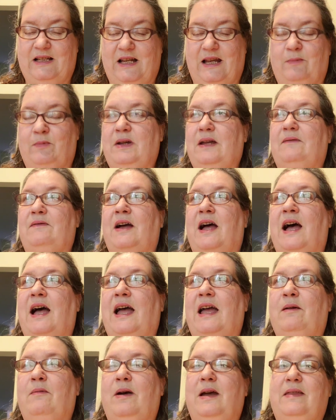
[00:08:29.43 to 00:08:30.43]
And we have a
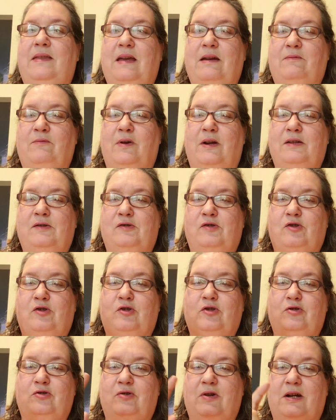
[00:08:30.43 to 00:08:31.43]
highway that runs
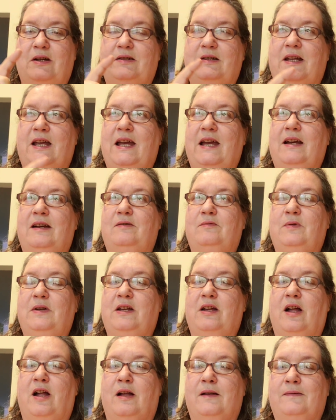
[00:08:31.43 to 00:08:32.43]
through our town. We
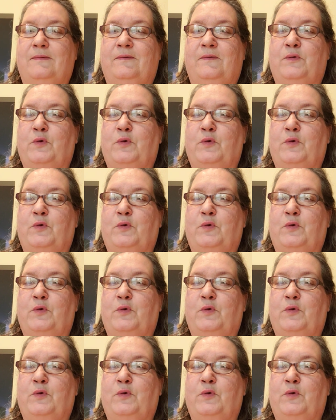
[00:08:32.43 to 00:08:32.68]
call it